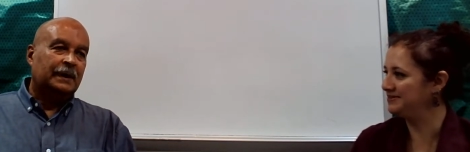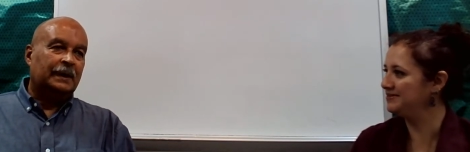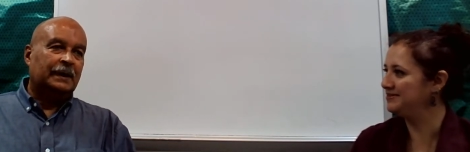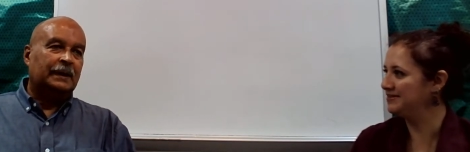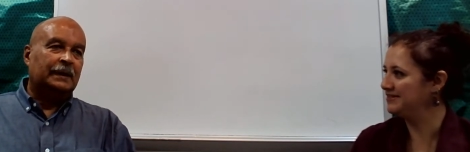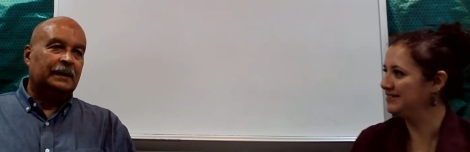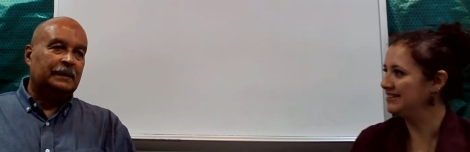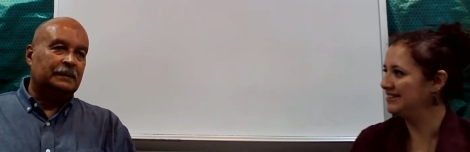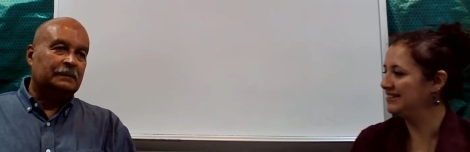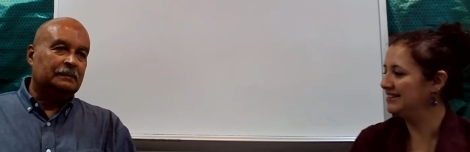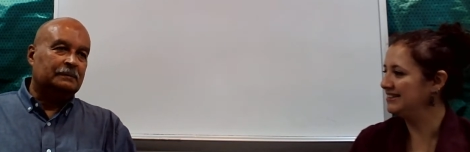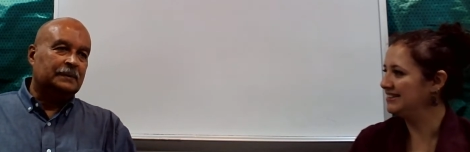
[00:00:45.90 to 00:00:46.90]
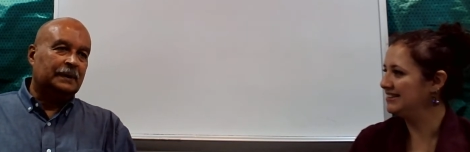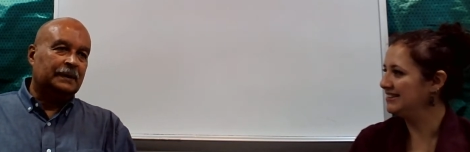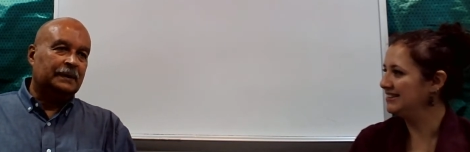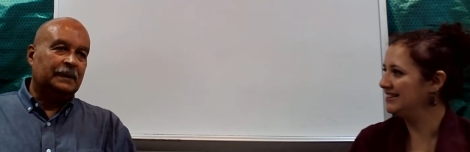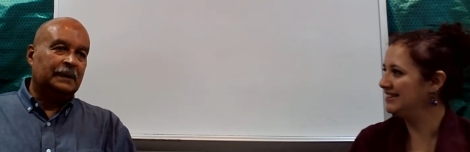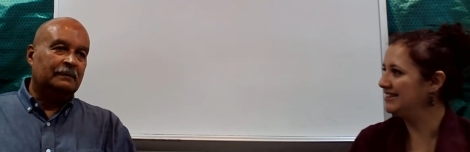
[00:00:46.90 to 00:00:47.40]
Speaker 1: Um,
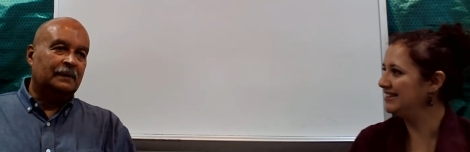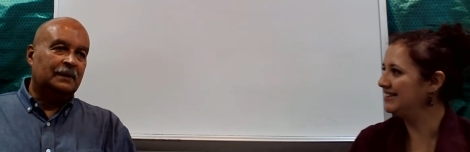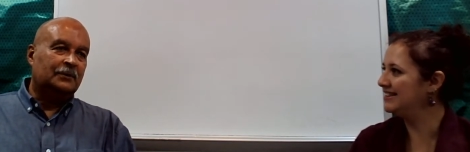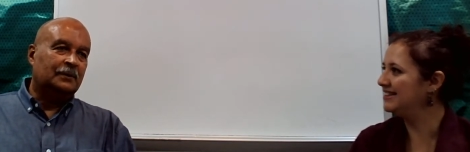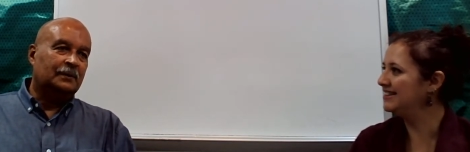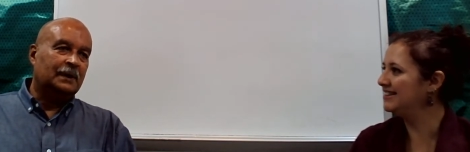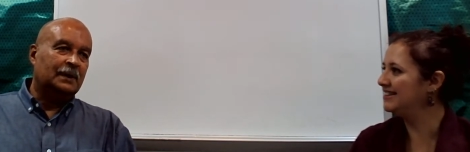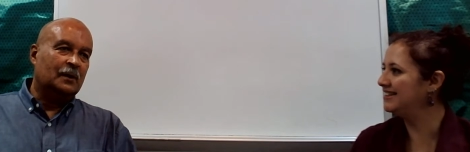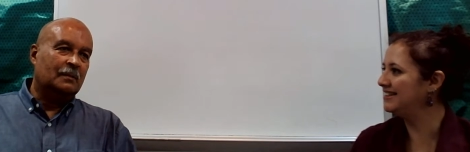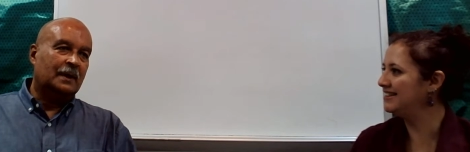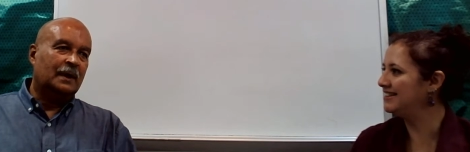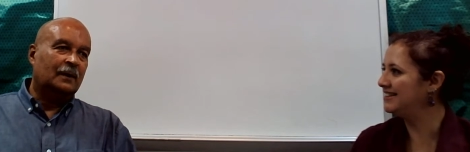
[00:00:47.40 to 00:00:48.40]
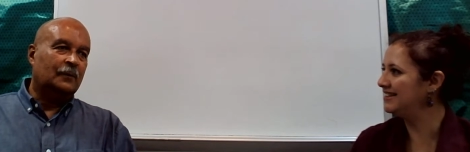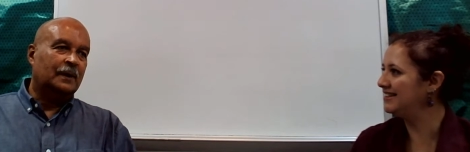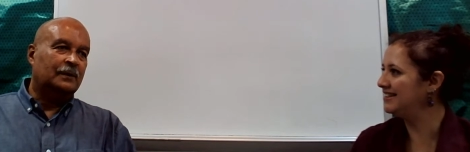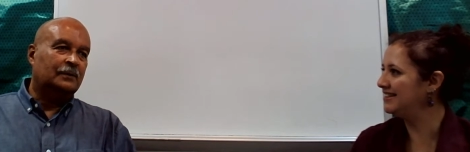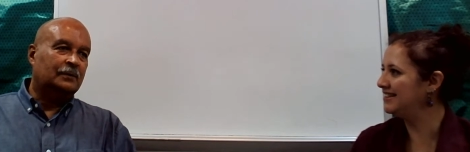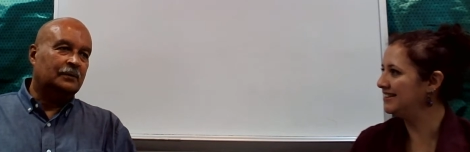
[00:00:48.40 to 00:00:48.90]
and then eventually we made our
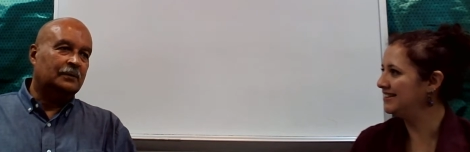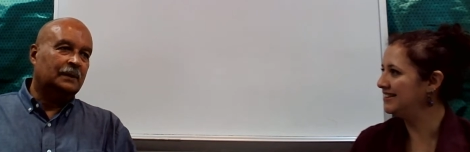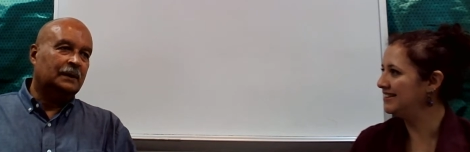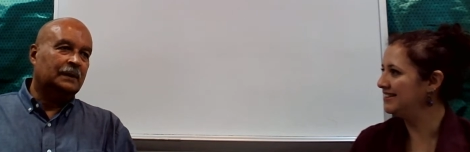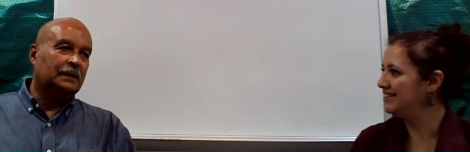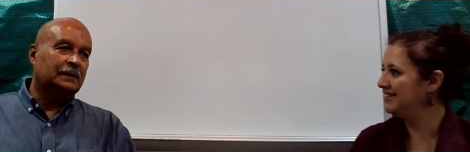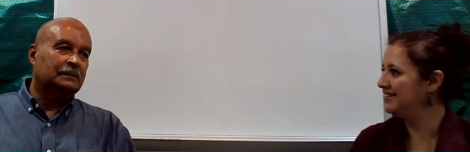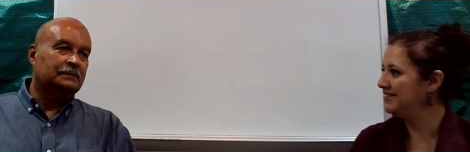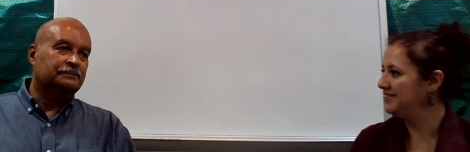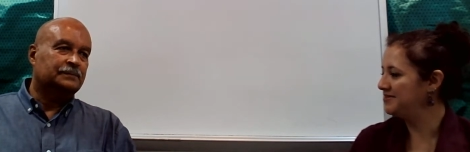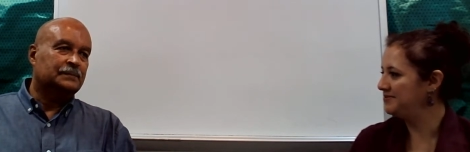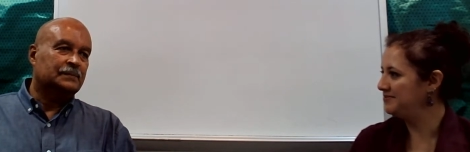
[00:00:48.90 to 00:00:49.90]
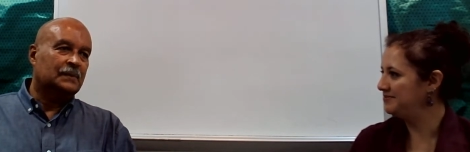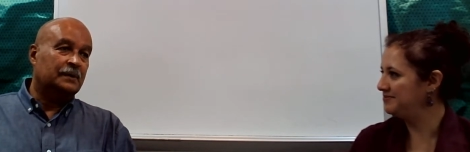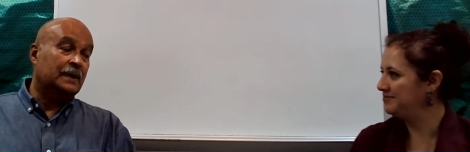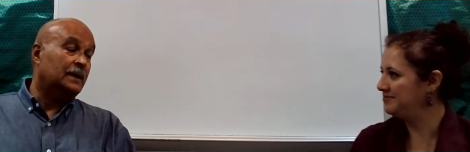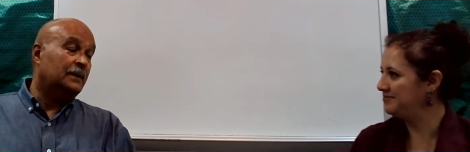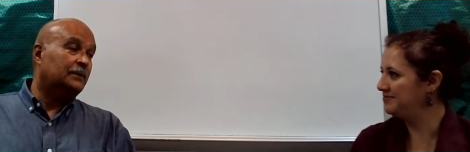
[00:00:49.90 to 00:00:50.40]
way to uh, the
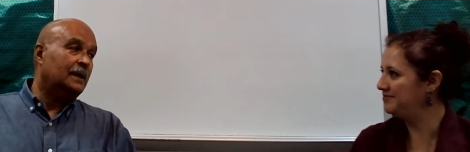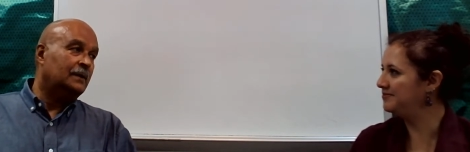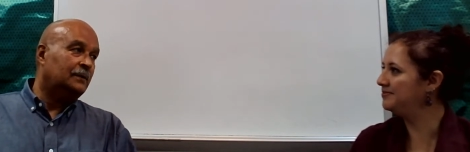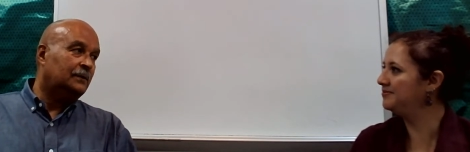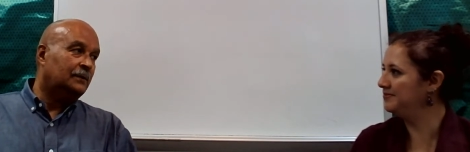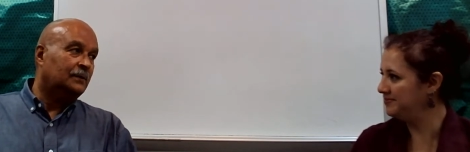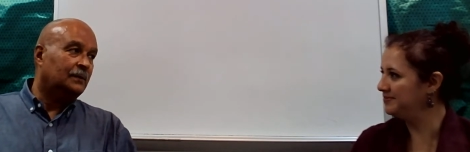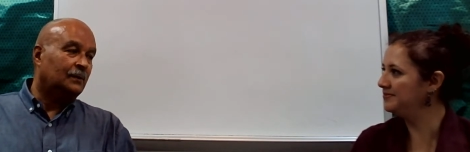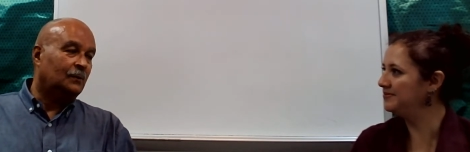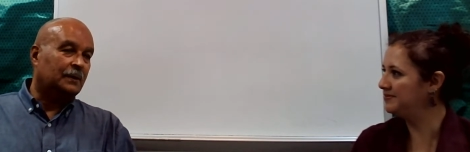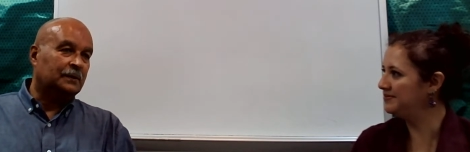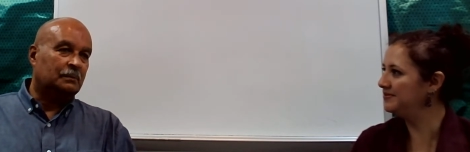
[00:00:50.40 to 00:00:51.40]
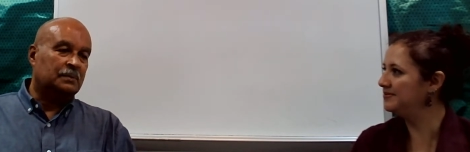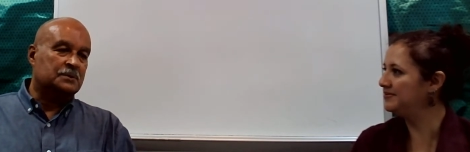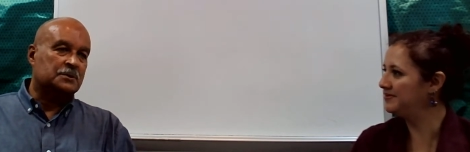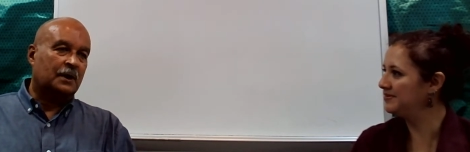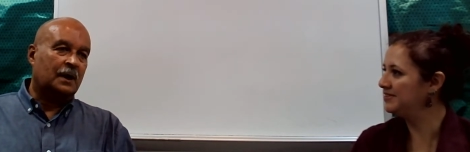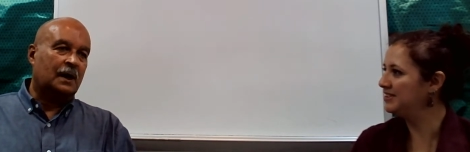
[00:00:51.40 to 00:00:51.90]
United States, wound up in
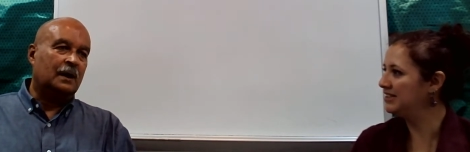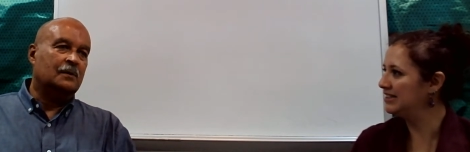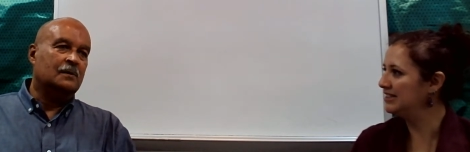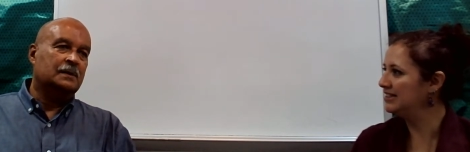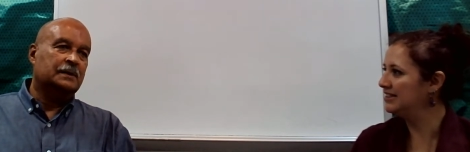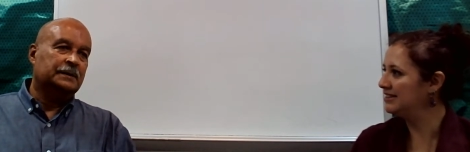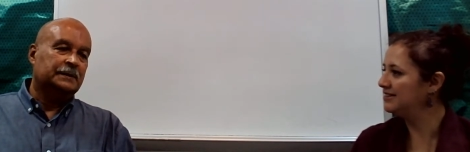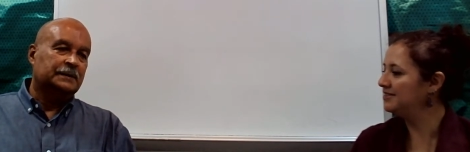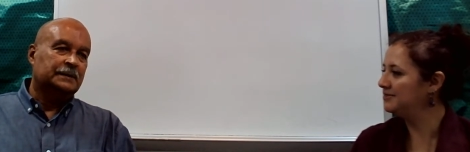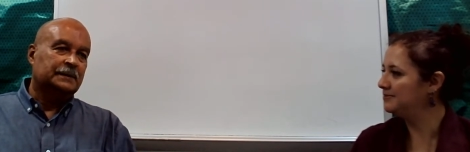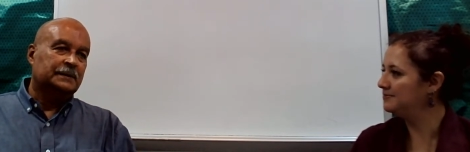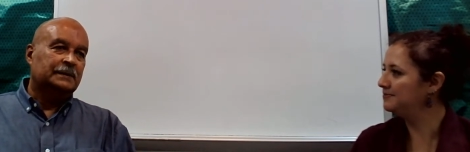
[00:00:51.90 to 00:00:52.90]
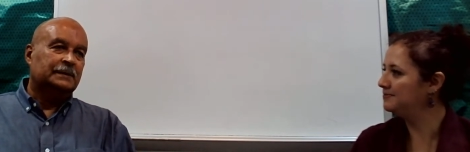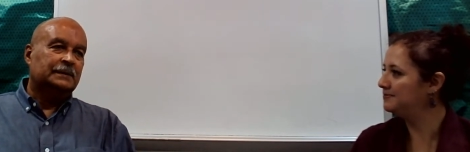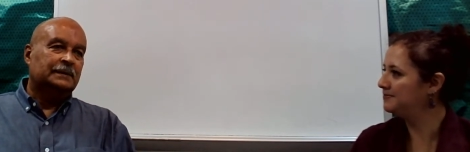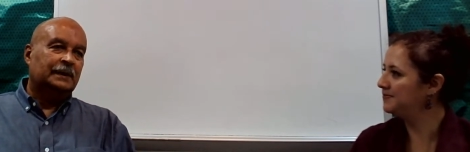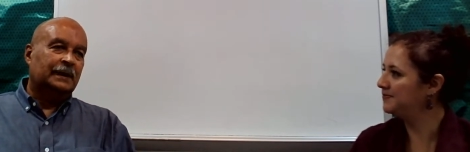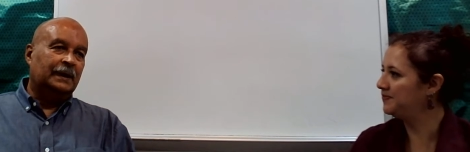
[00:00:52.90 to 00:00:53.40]
Chicago.
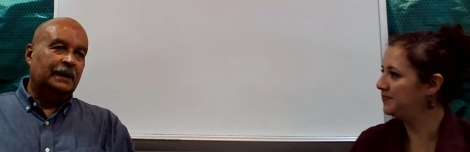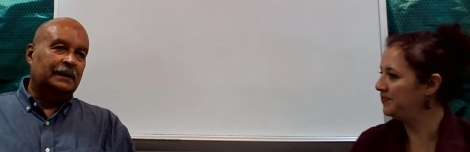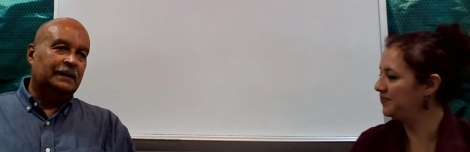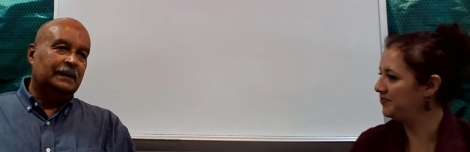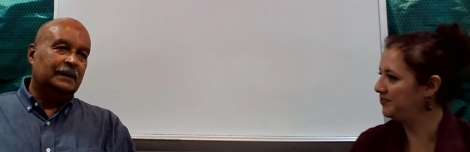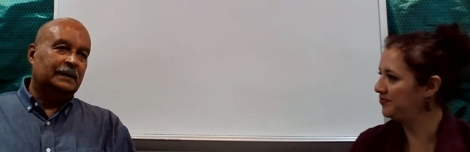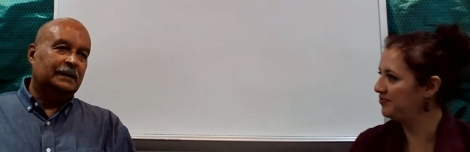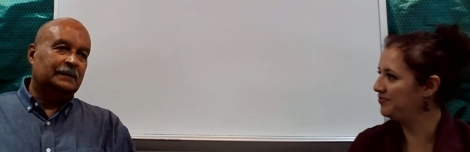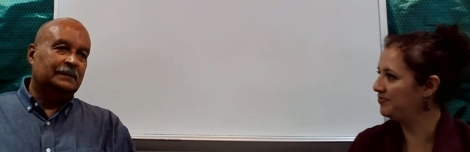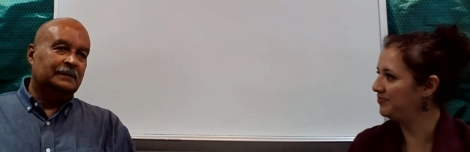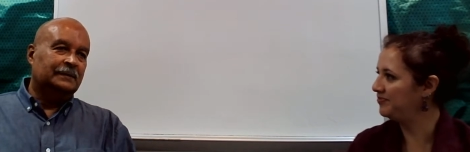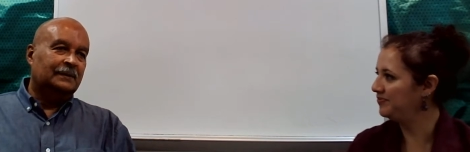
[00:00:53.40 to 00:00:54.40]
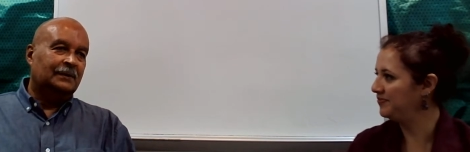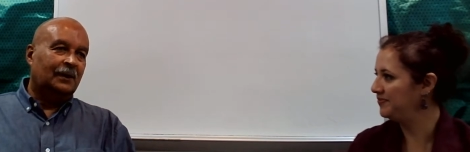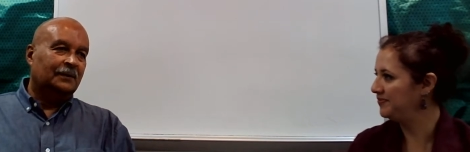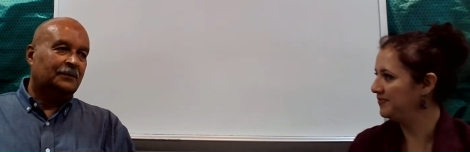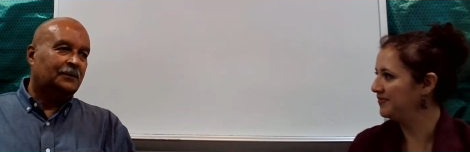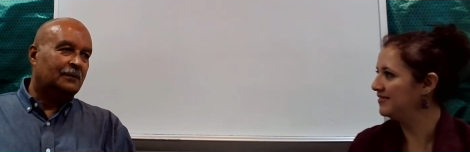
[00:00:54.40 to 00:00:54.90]
And um,
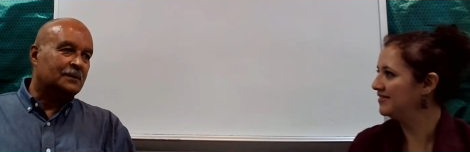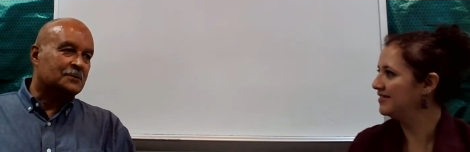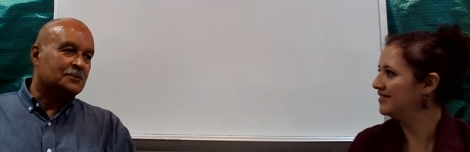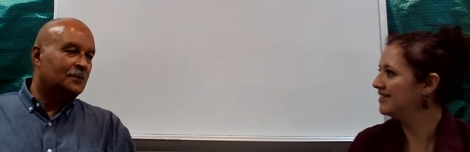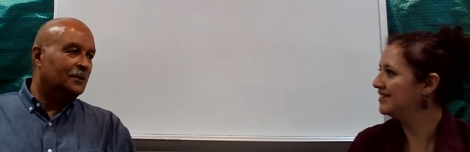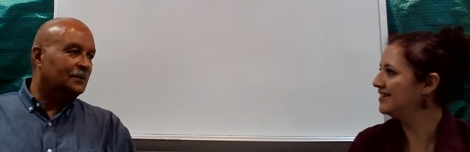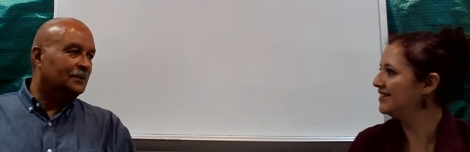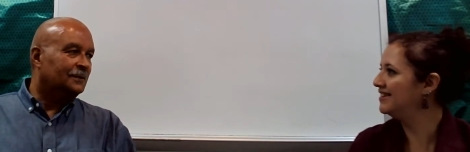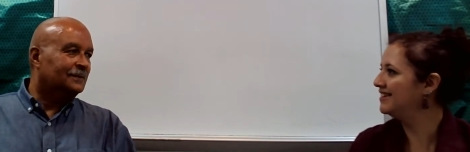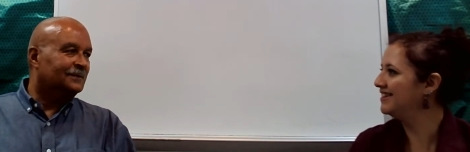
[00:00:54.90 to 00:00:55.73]
long story short, or